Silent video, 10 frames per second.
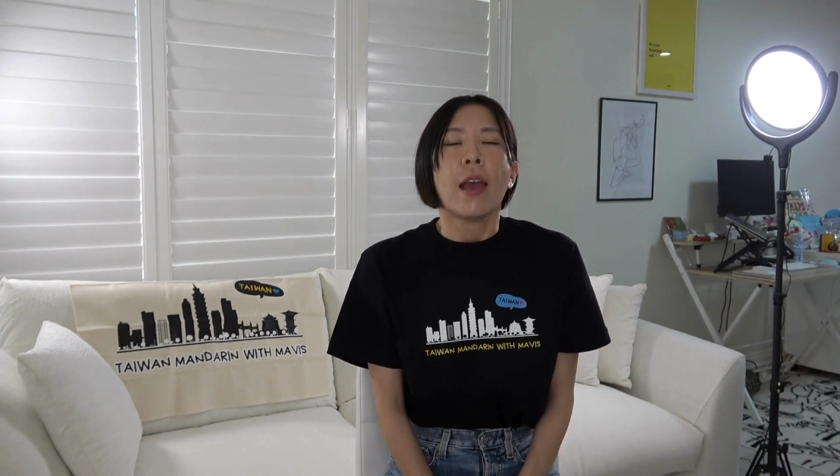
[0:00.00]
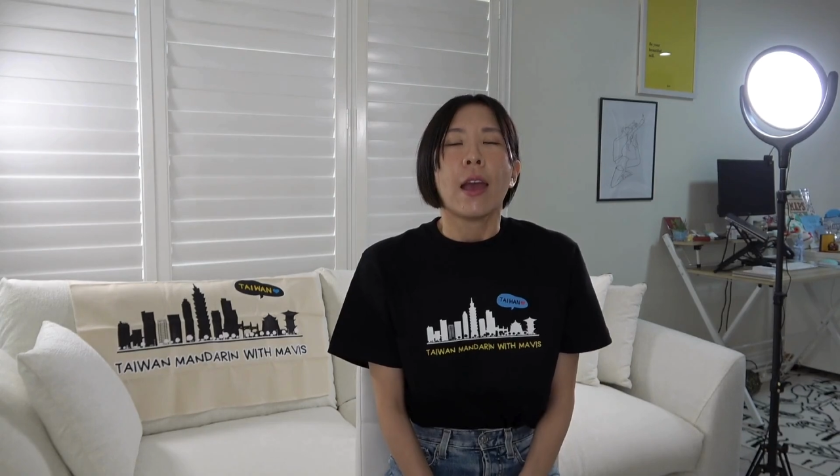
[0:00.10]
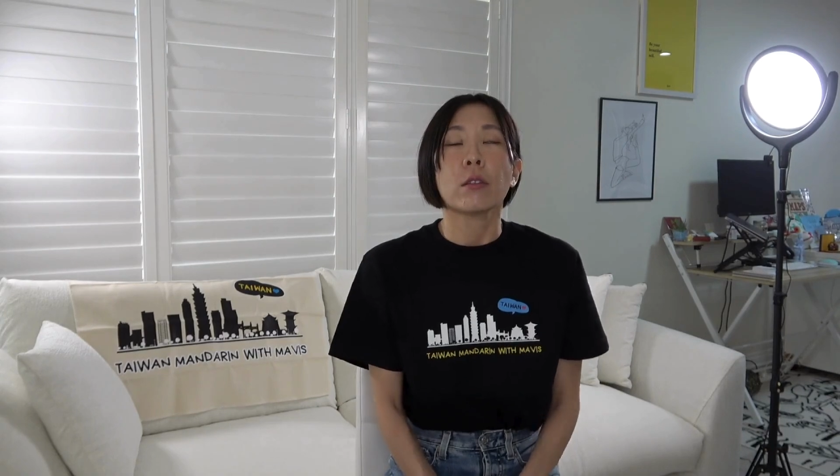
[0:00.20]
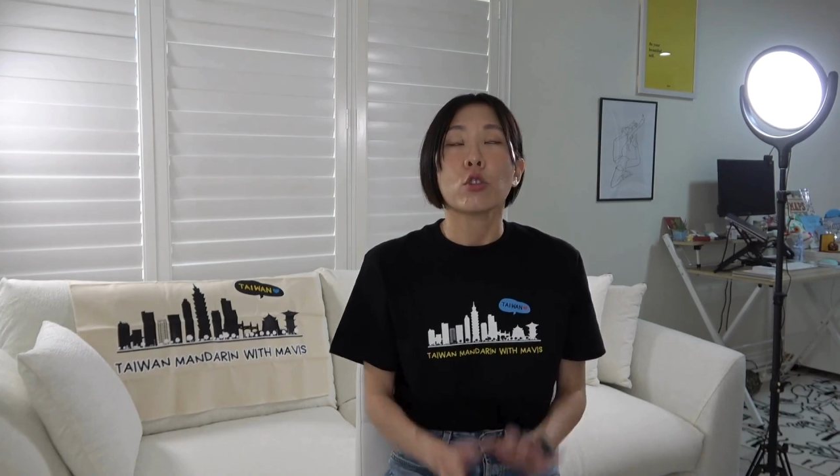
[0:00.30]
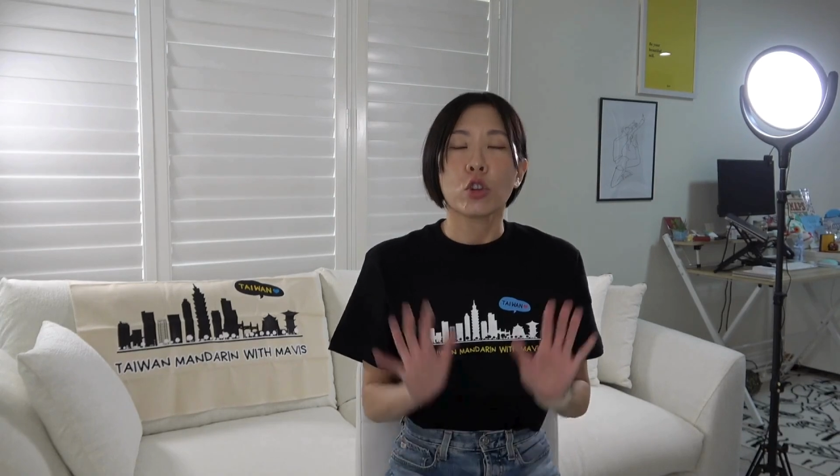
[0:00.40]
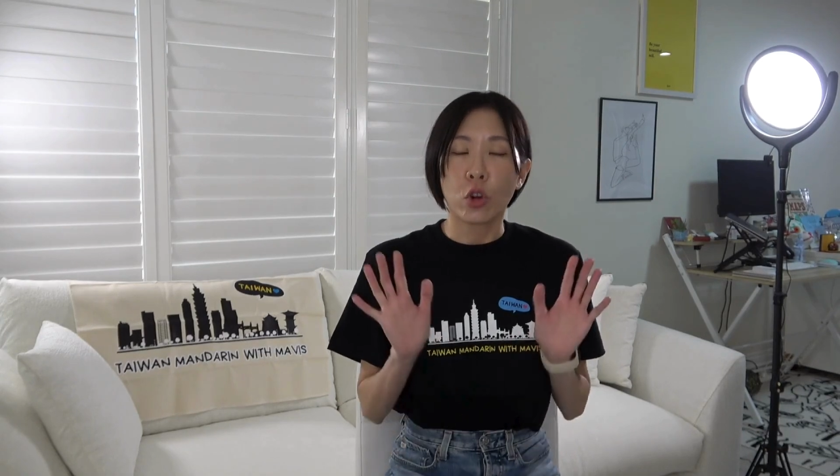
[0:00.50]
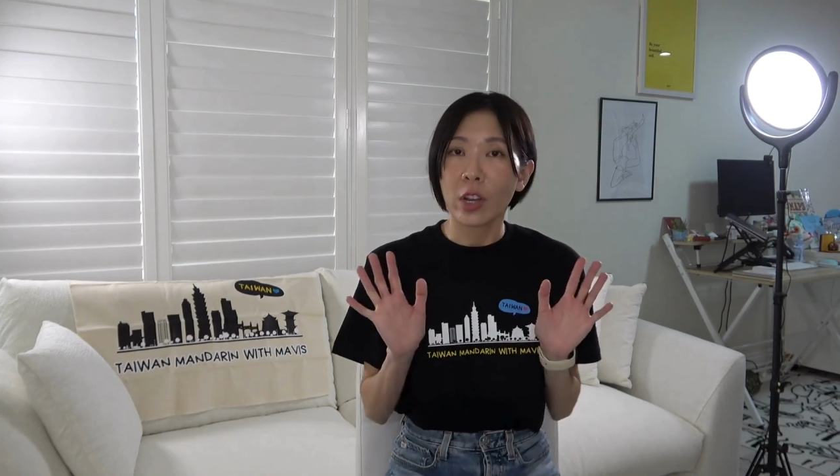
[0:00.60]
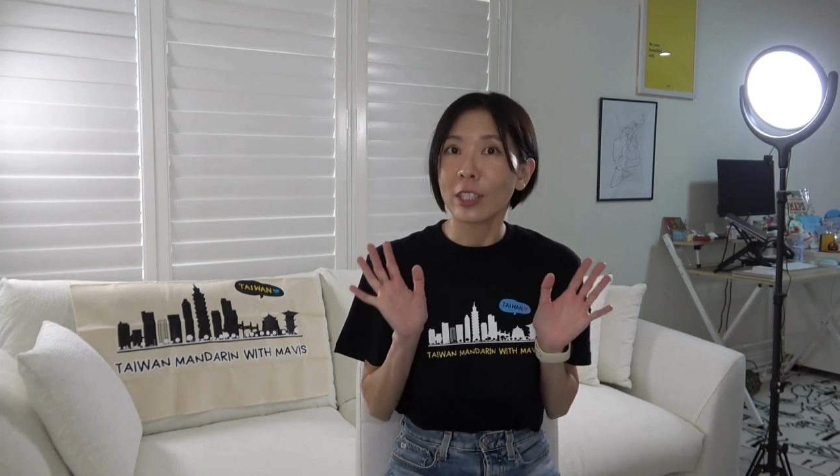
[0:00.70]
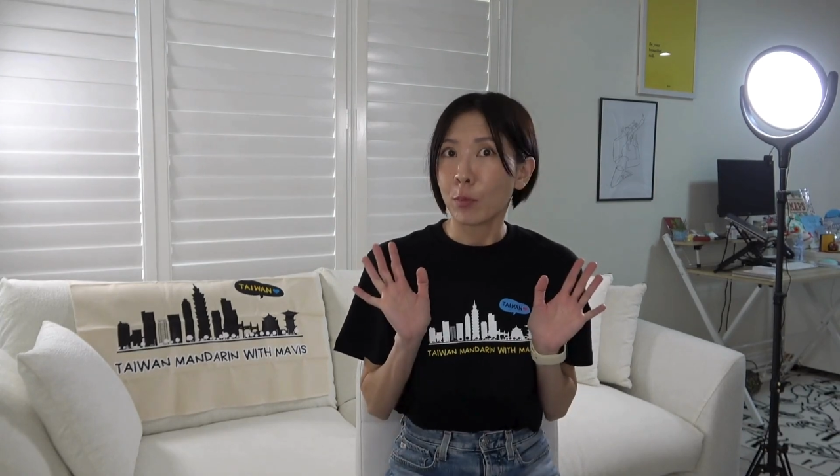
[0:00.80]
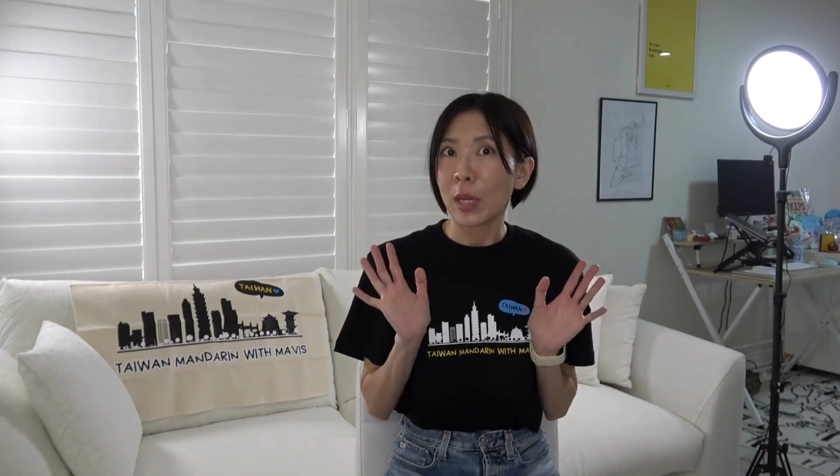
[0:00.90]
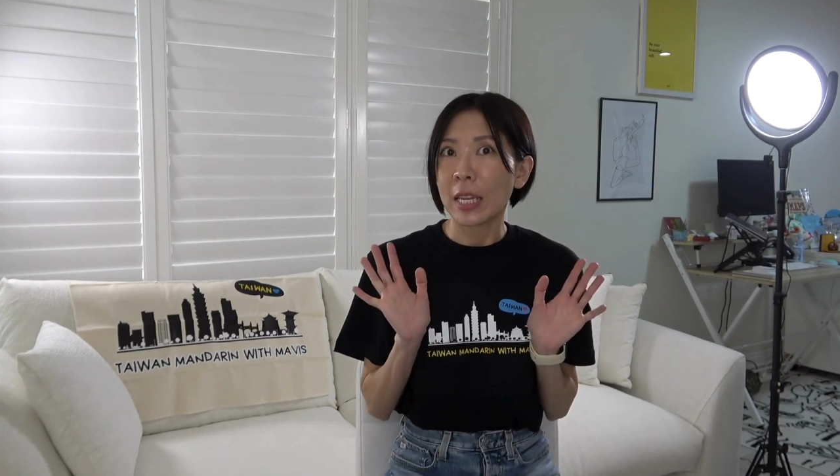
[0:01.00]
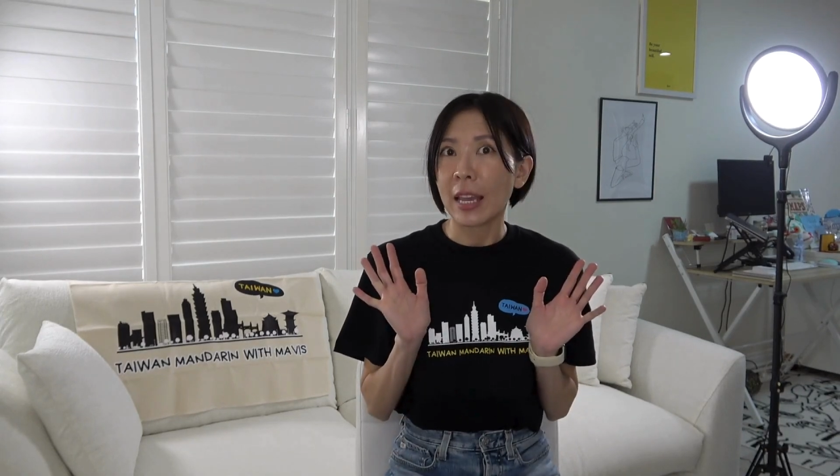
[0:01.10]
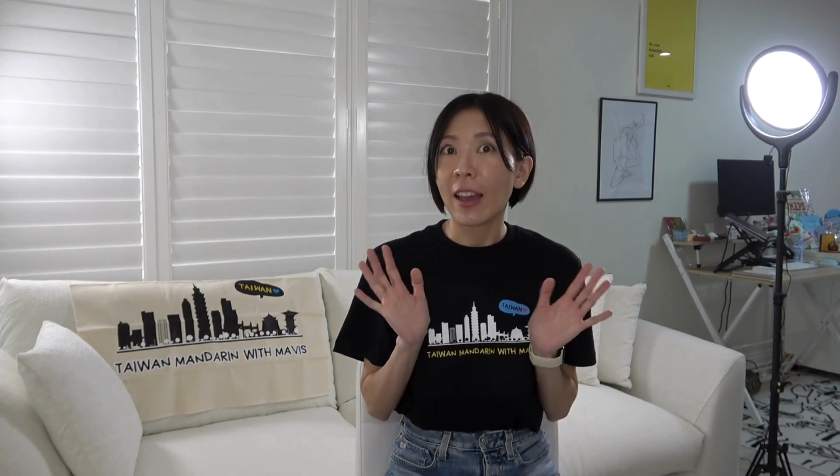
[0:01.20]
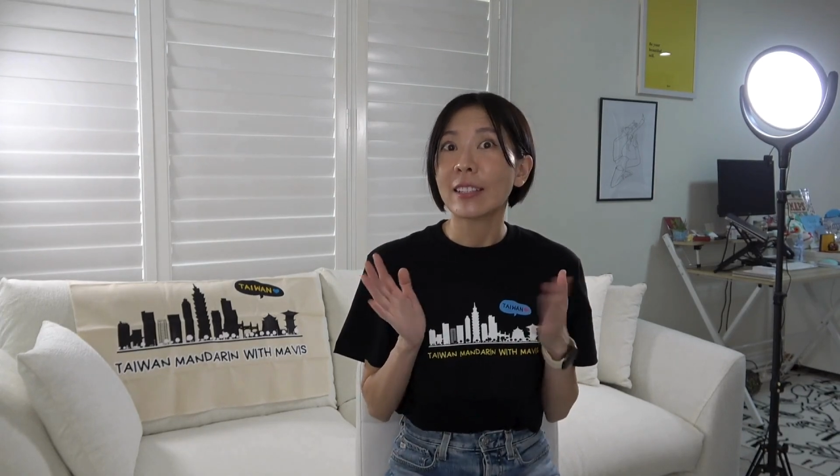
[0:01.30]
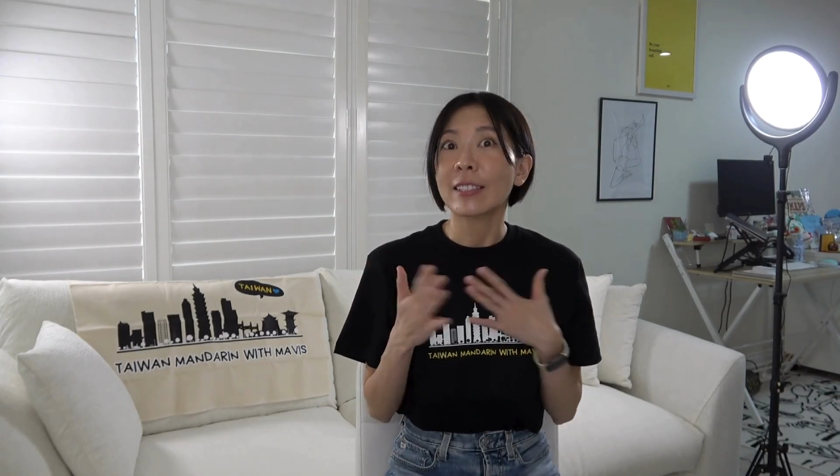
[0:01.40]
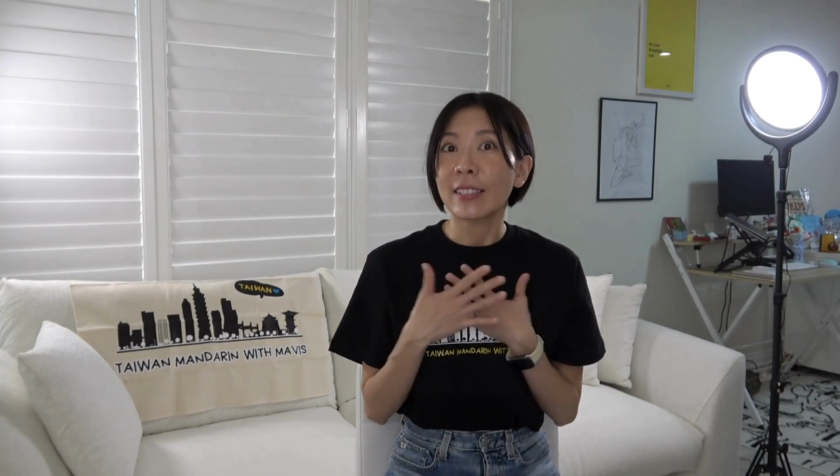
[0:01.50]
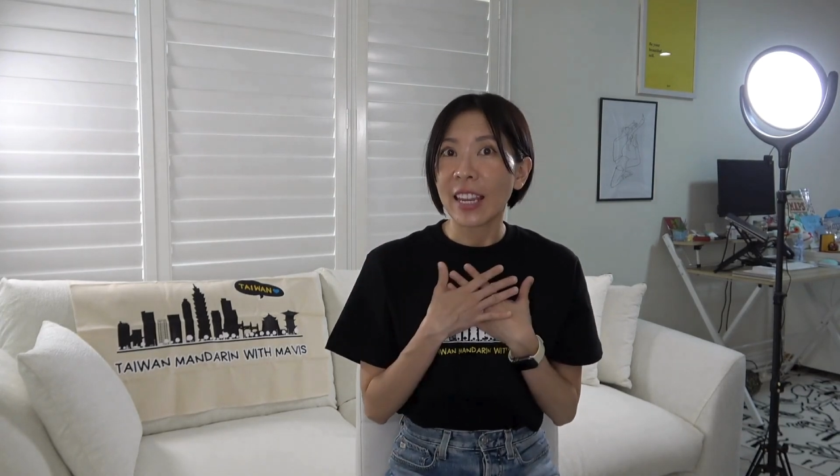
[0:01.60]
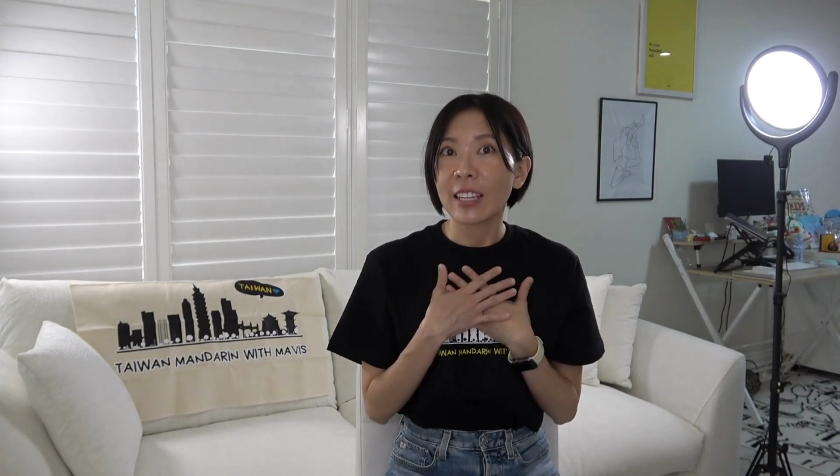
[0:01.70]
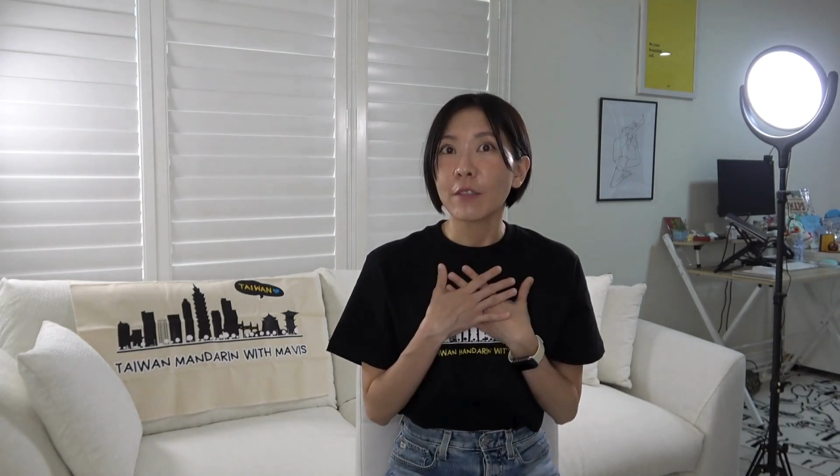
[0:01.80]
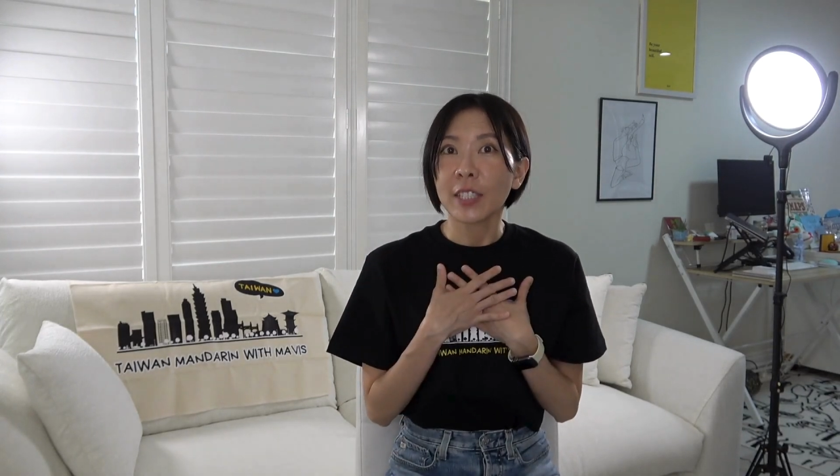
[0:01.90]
And trust me, as native